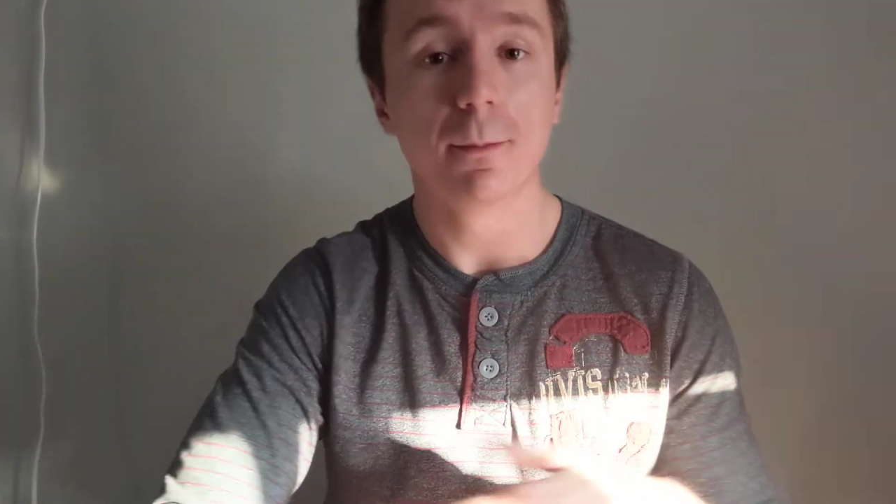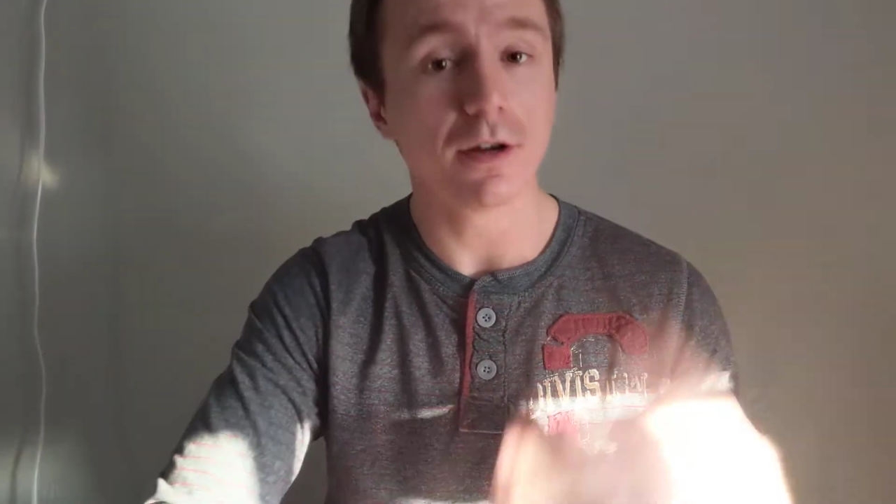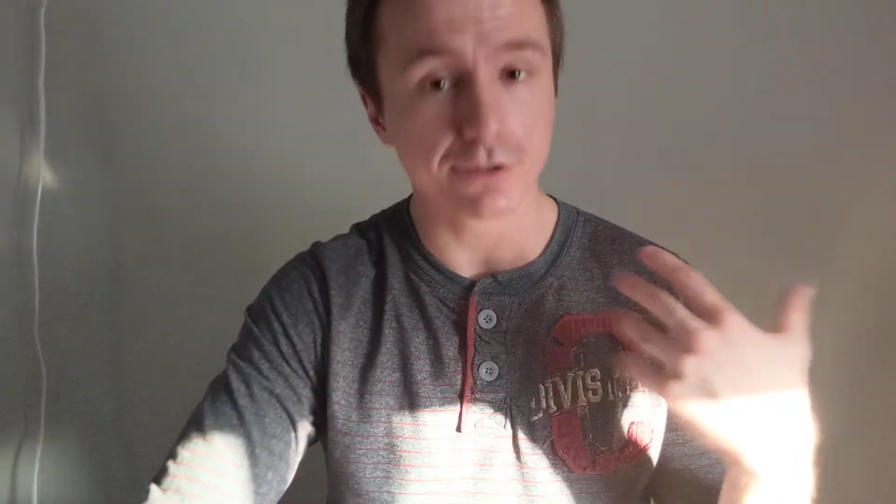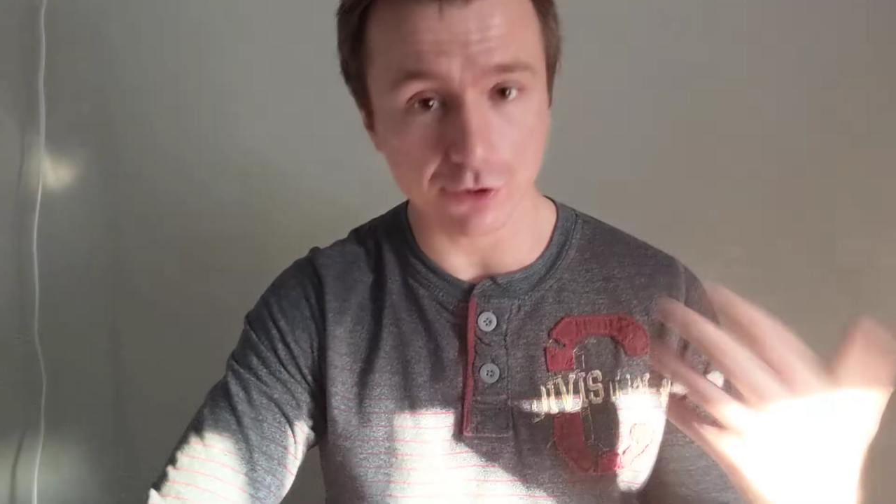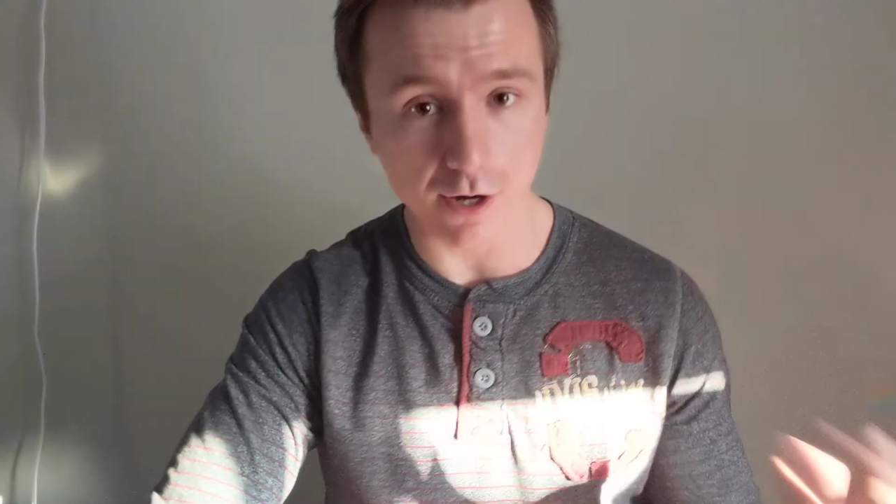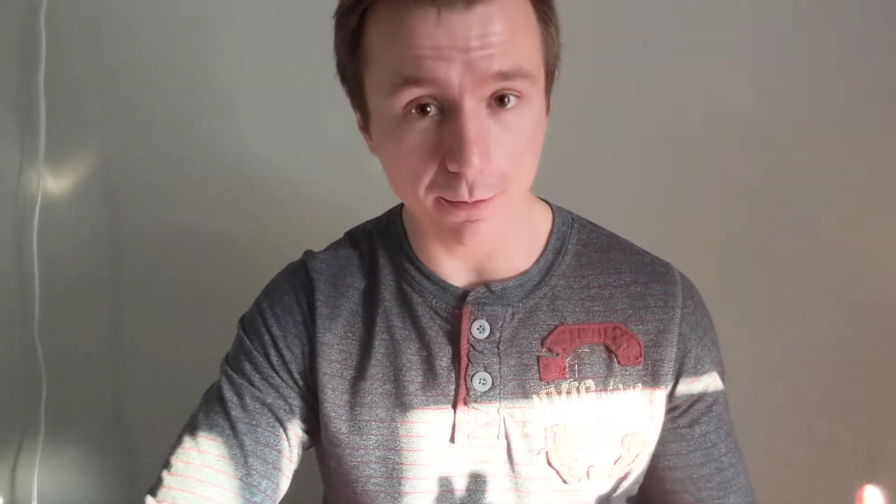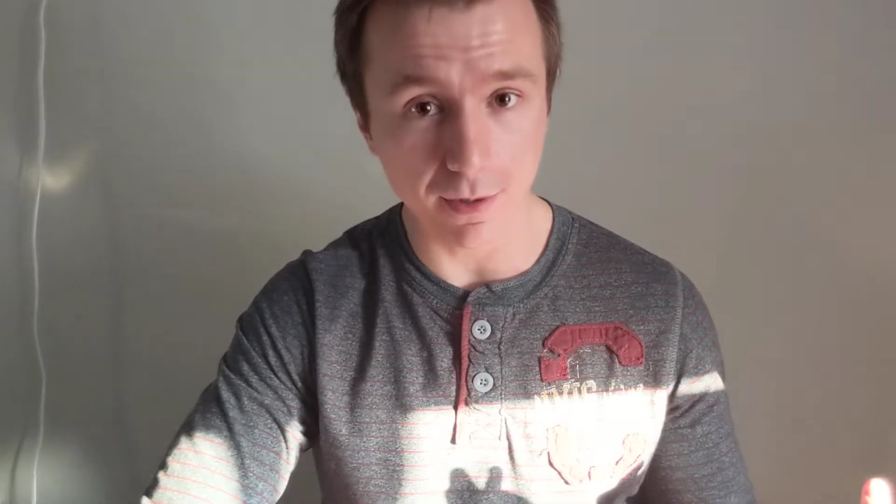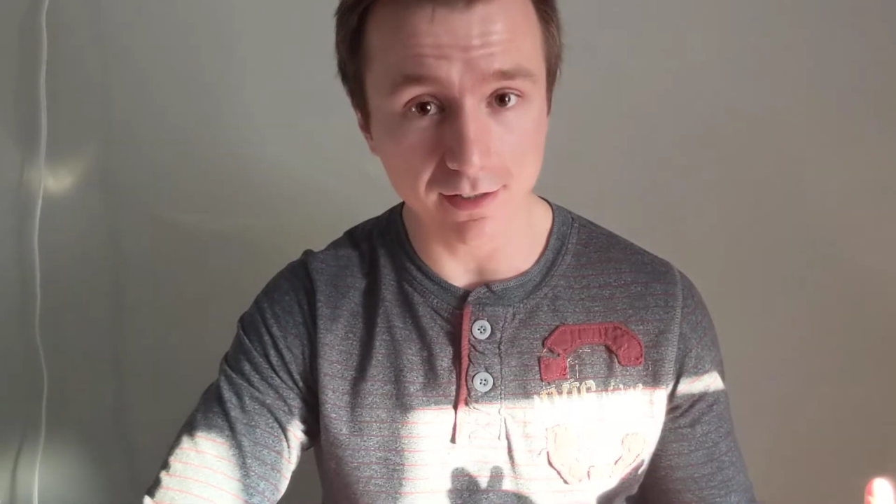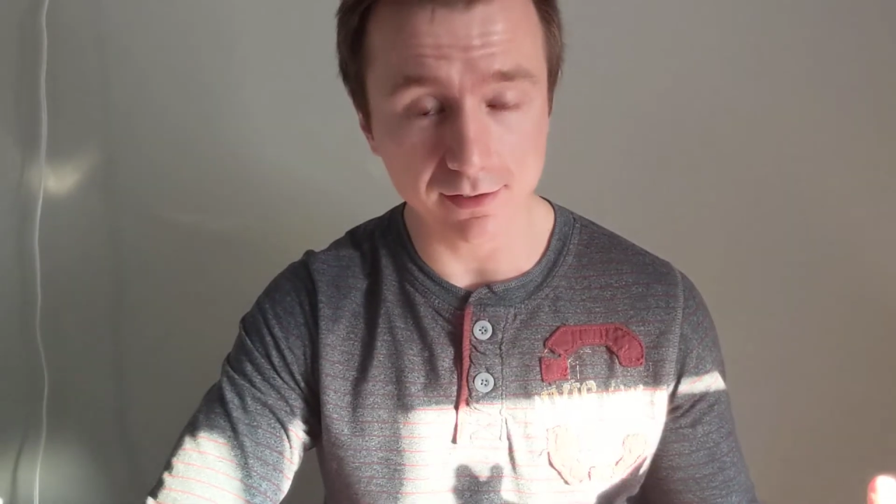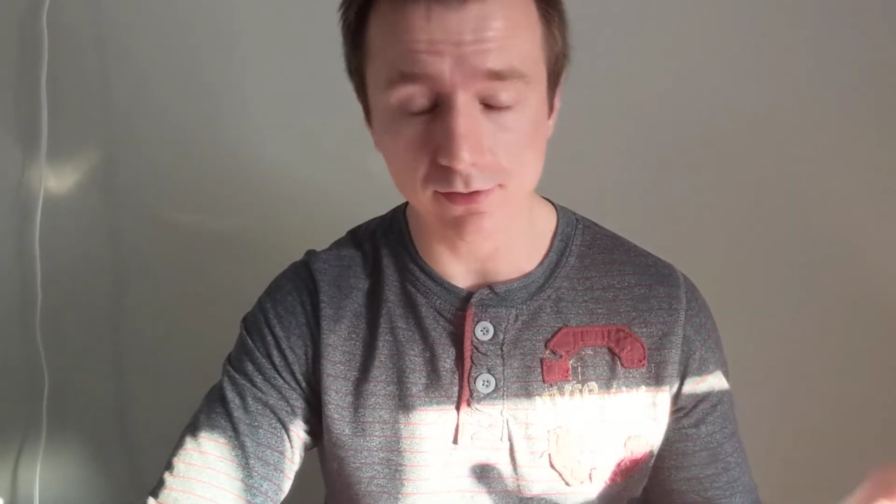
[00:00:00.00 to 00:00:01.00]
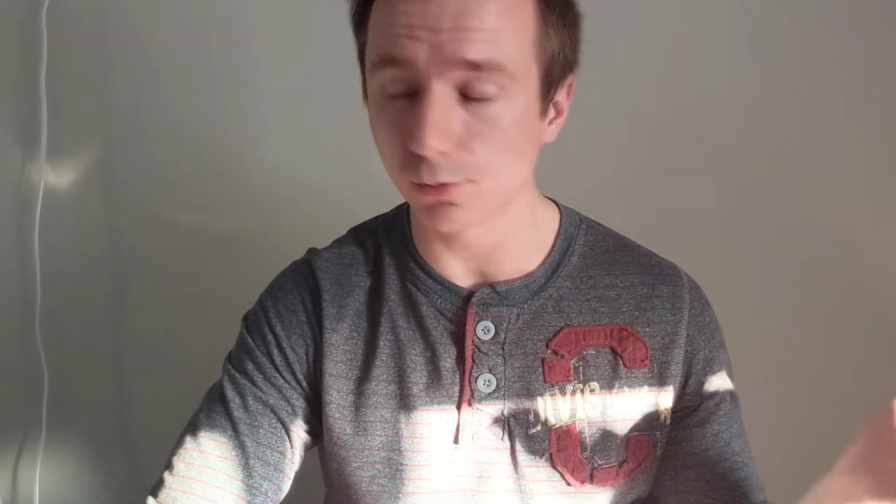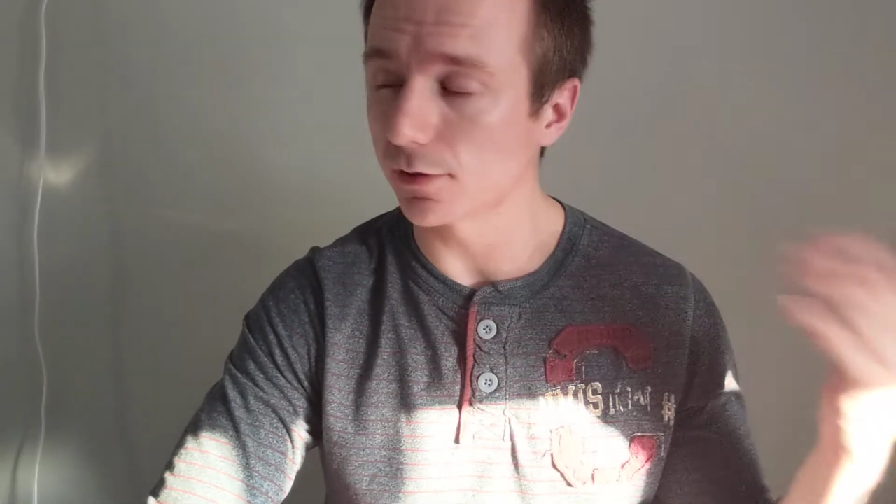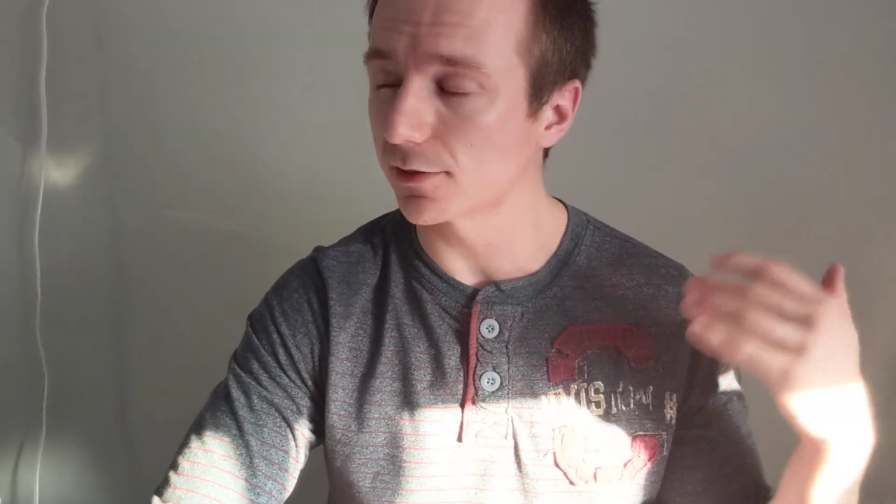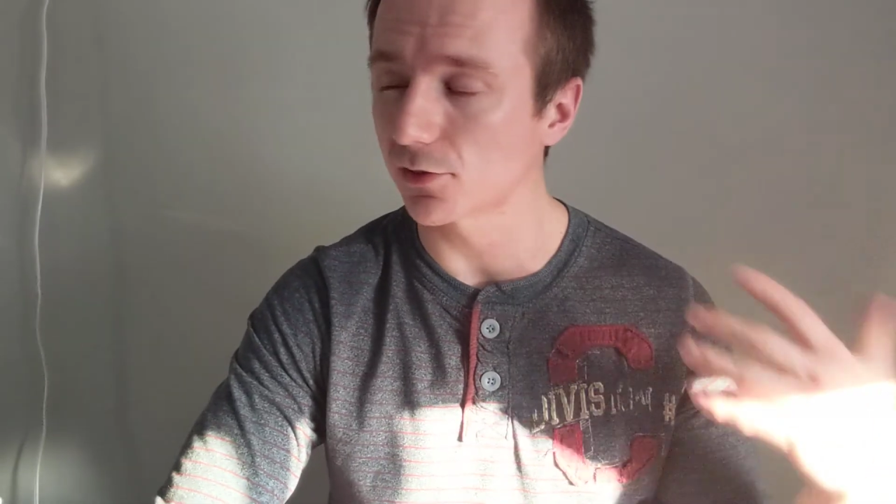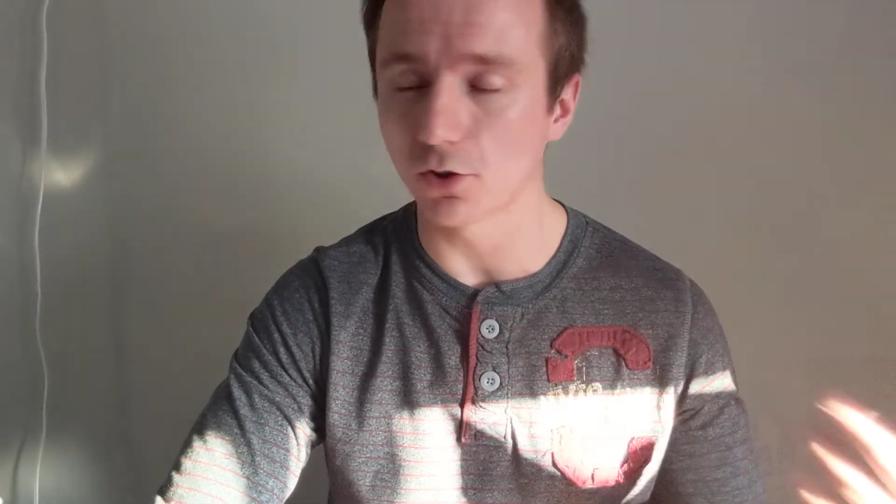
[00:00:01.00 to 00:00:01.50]
But try your best.
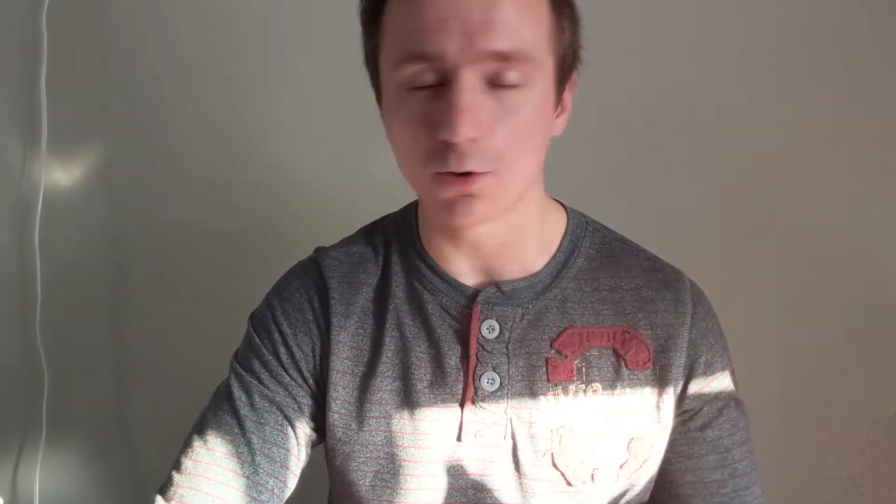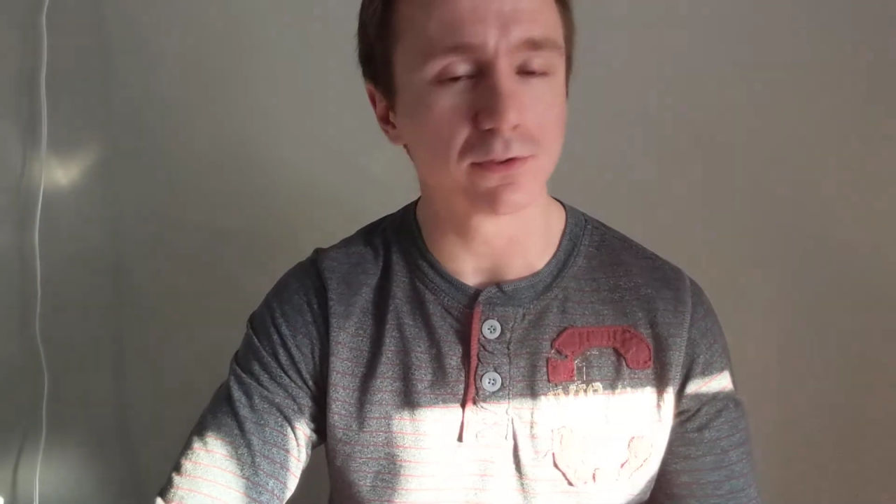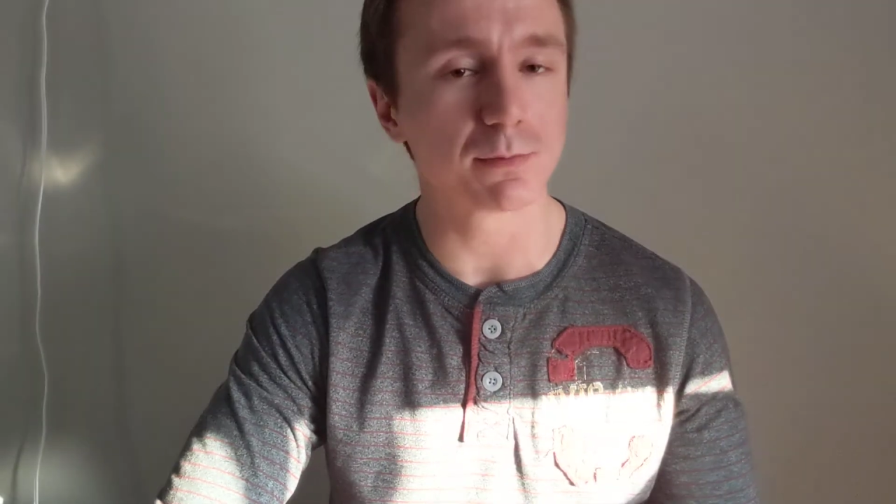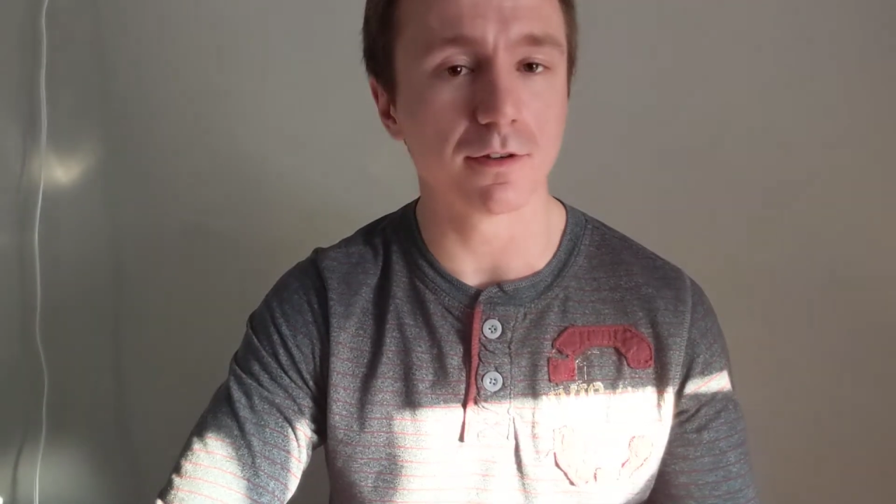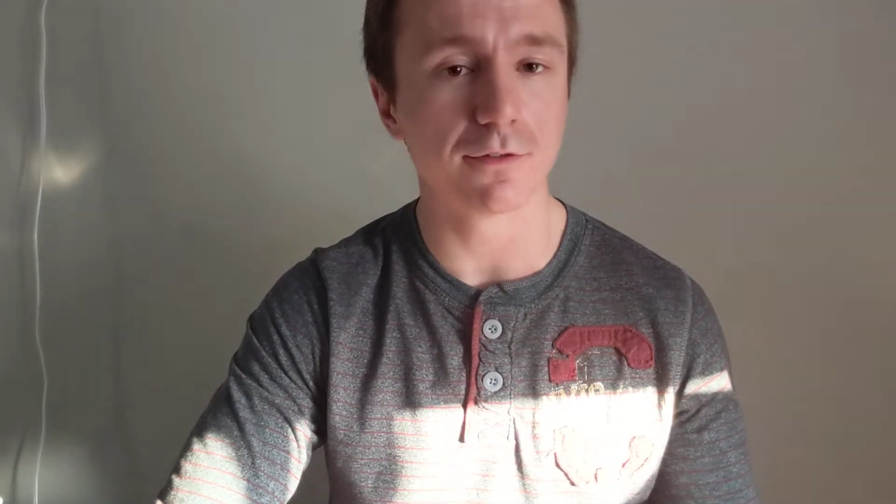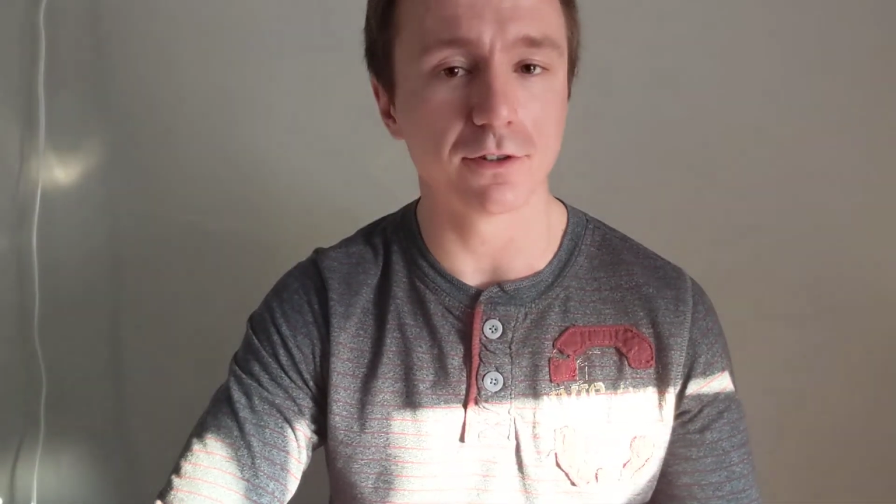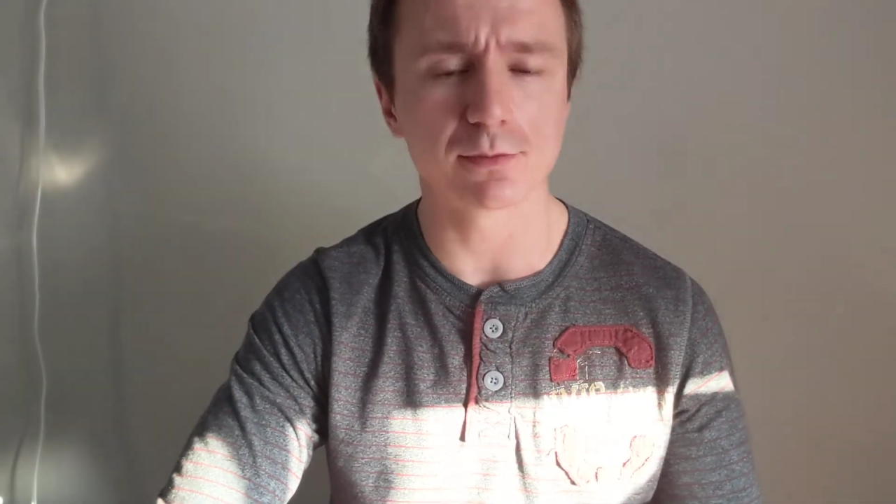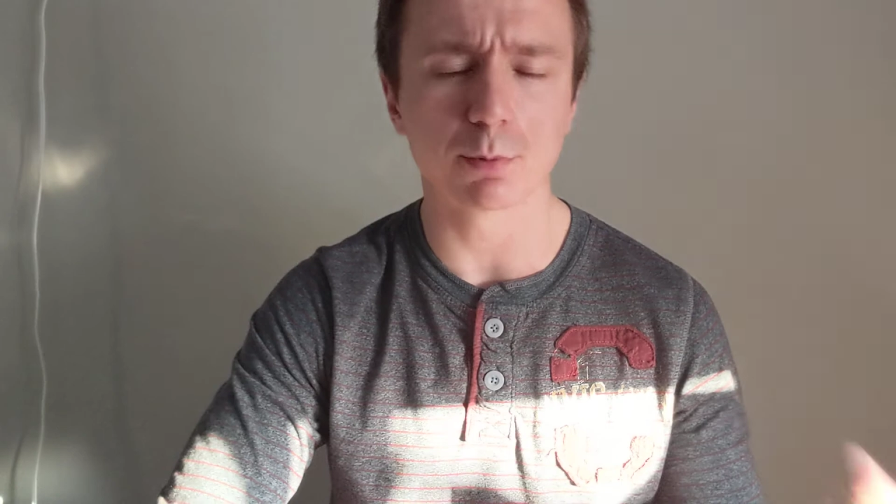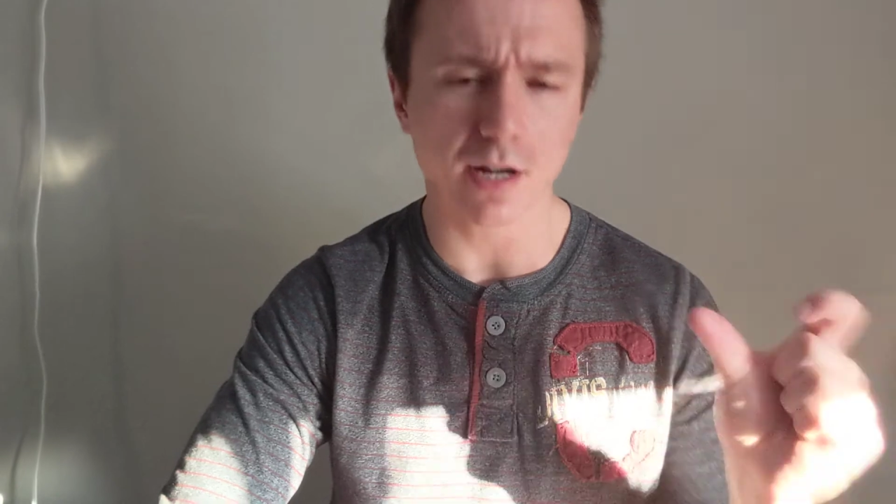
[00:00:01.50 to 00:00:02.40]
Do it slow speed first.